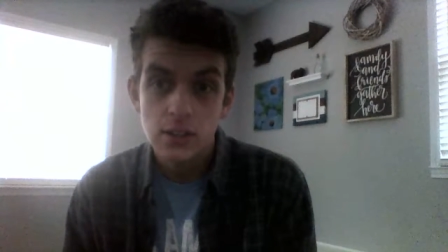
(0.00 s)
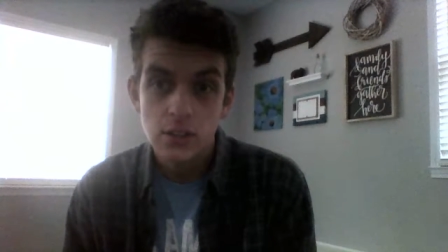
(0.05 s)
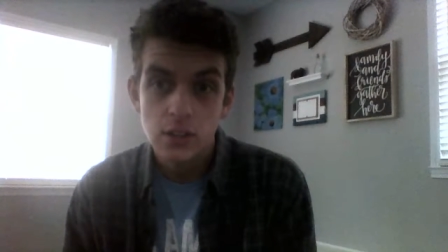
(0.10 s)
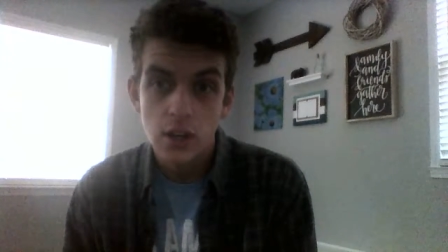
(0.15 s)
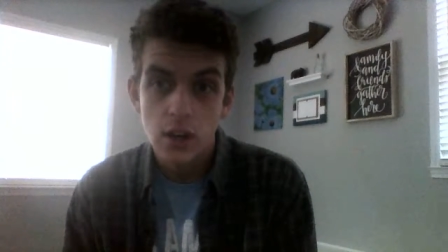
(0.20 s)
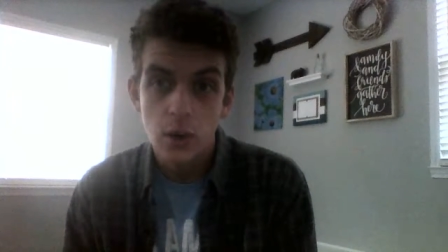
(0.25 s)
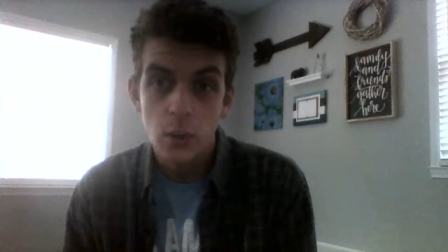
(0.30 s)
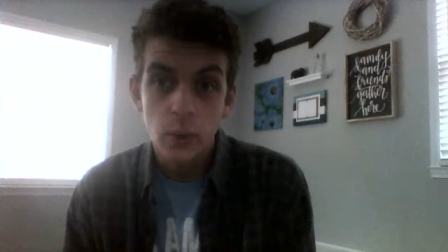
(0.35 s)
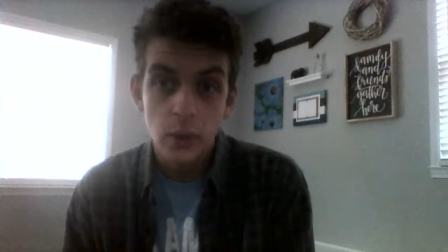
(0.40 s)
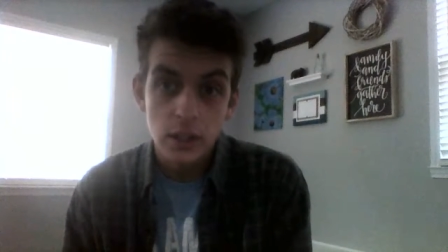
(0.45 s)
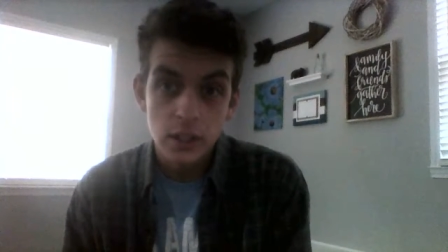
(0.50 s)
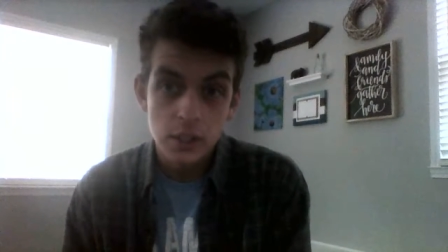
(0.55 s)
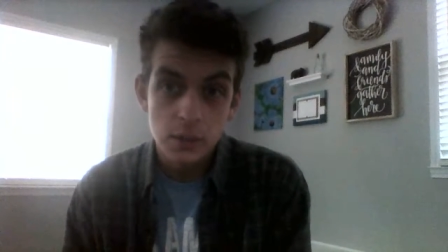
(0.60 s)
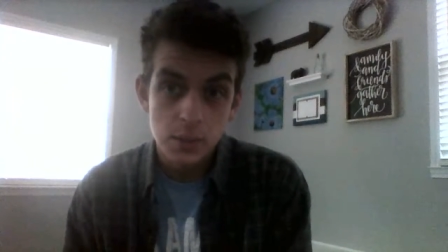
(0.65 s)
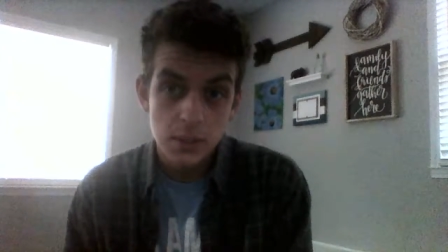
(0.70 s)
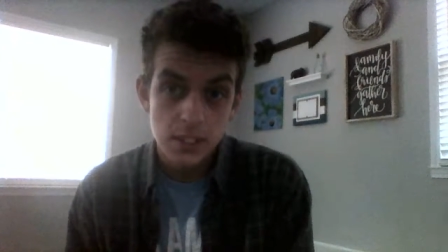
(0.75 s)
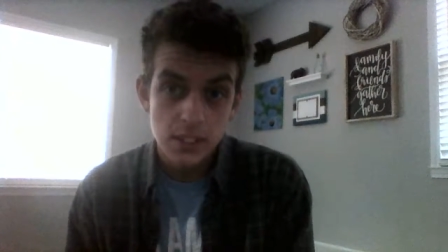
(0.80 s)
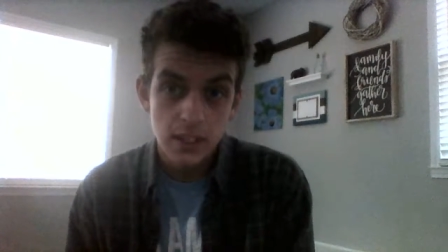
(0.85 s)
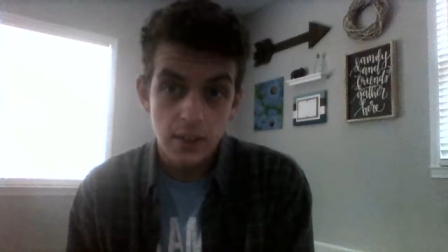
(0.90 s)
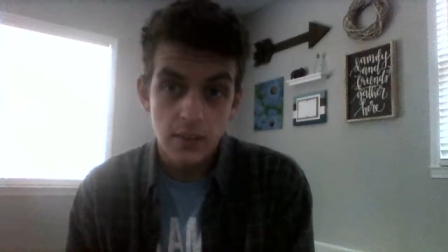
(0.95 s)
show with
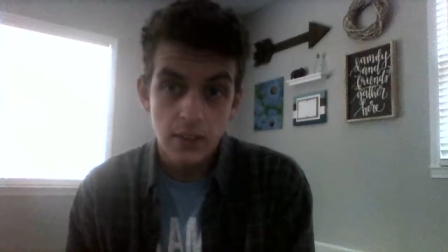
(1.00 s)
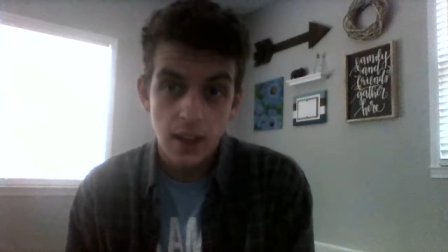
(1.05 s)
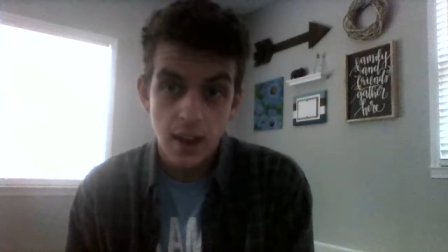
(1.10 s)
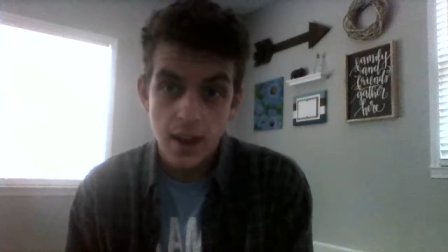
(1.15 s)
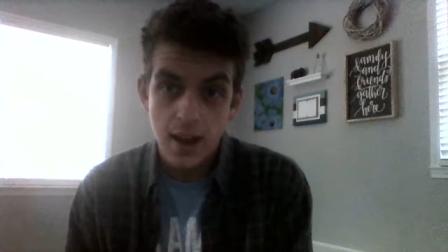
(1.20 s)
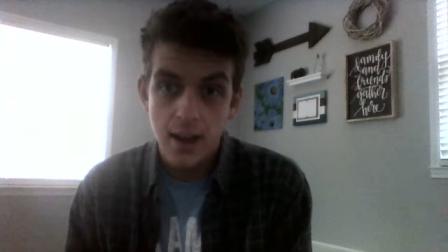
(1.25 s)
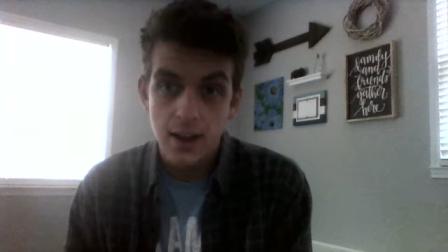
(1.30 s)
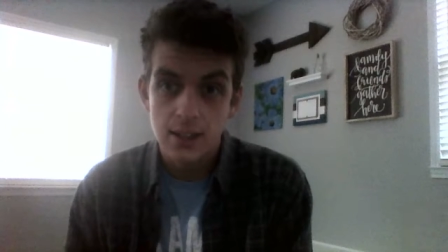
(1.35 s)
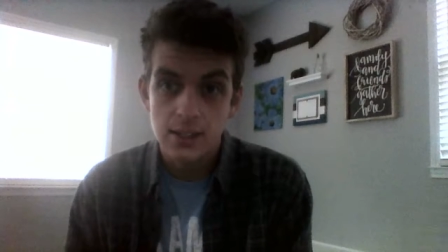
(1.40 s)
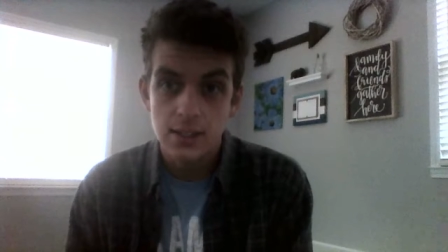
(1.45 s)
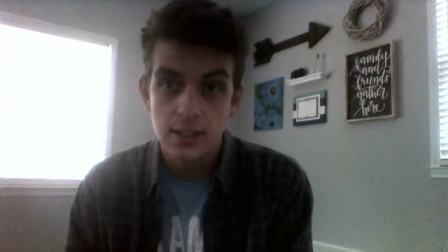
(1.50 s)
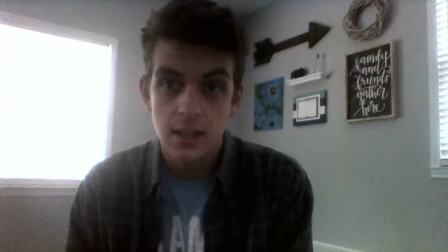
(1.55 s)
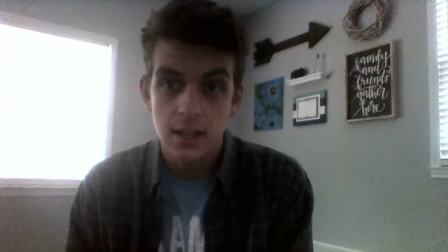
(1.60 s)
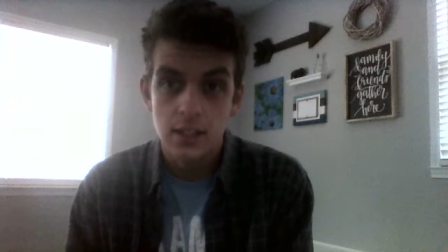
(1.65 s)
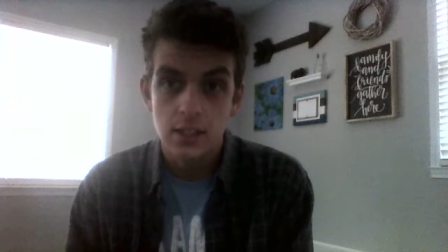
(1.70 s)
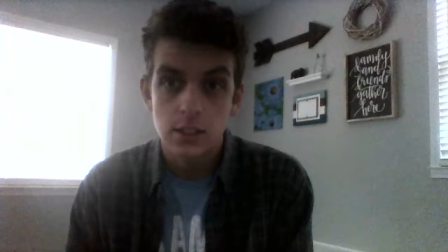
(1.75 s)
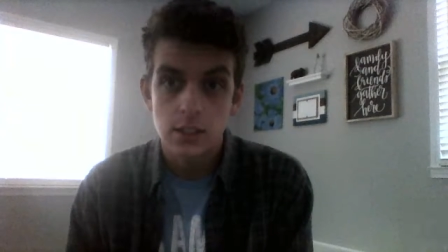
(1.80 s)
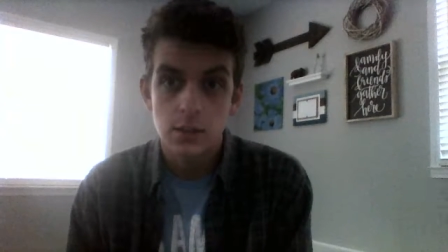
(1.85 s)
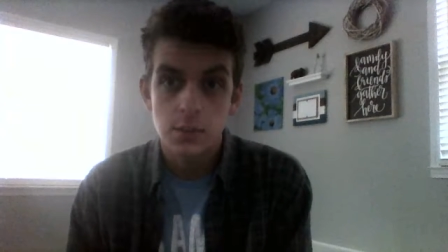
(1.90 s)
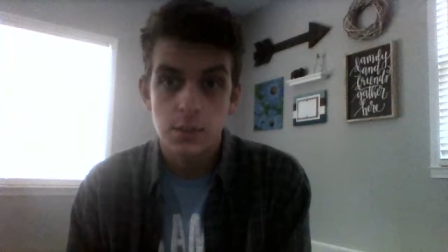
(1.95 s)
specific acts
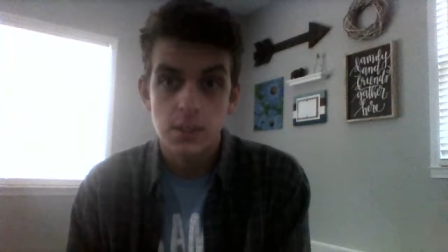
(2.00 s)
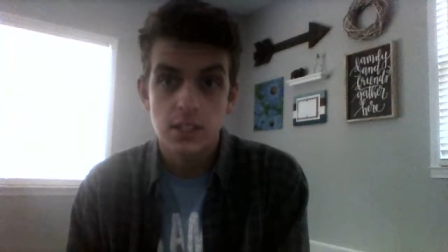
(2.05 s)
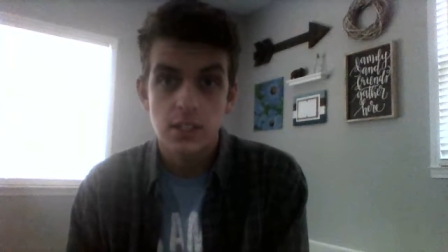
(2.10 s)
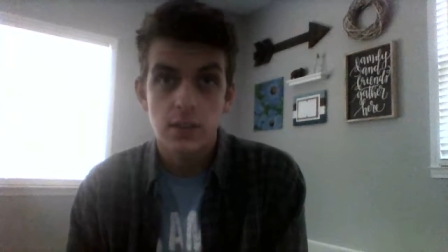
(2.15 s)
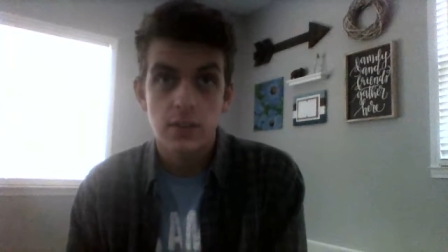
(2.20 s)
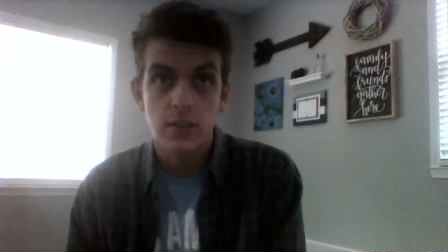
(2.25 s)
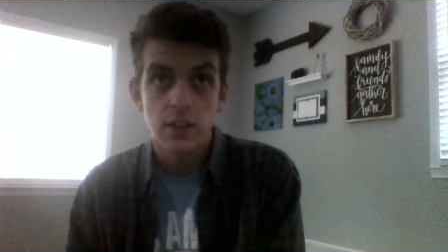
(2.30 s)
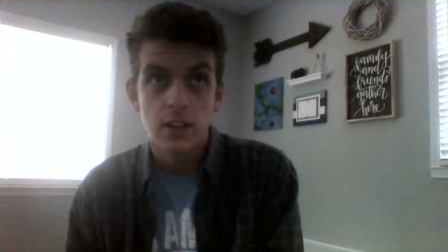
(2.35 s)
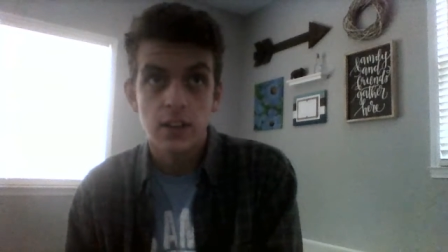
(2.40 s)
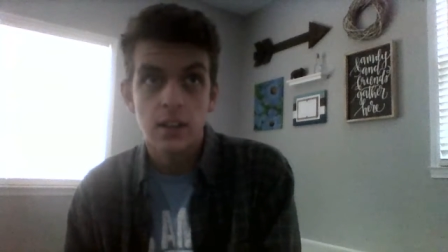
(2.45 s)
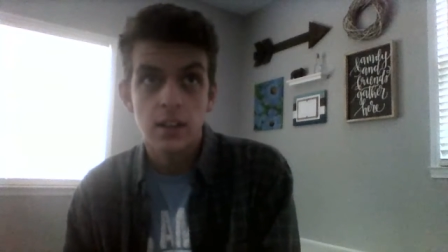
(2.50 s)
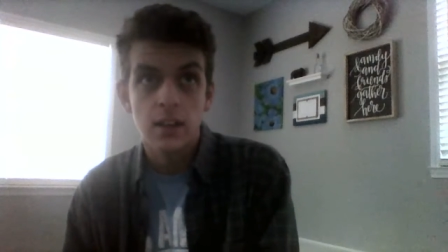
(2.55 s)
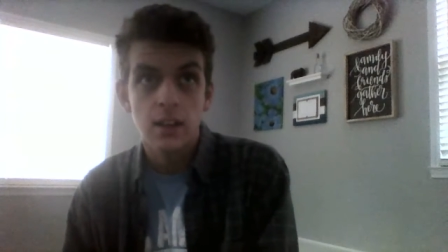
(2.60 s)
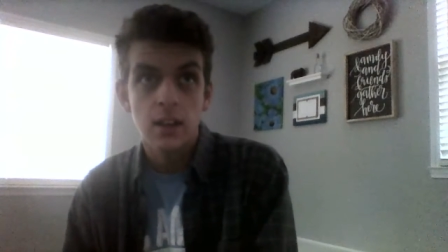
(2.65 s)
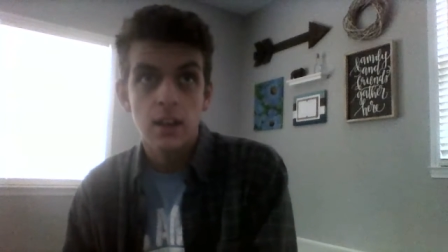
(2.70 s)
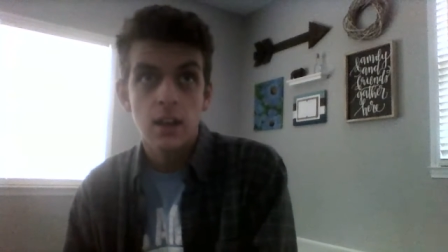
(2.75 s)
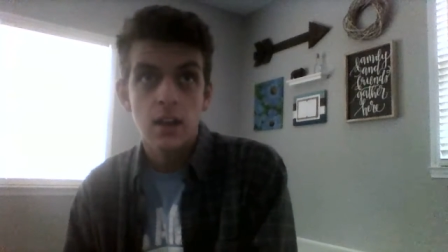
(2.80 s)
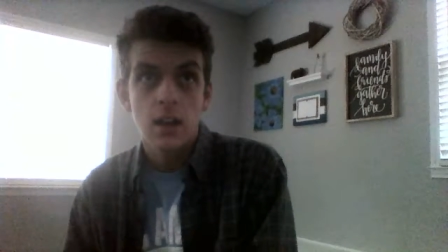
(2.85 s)
and specific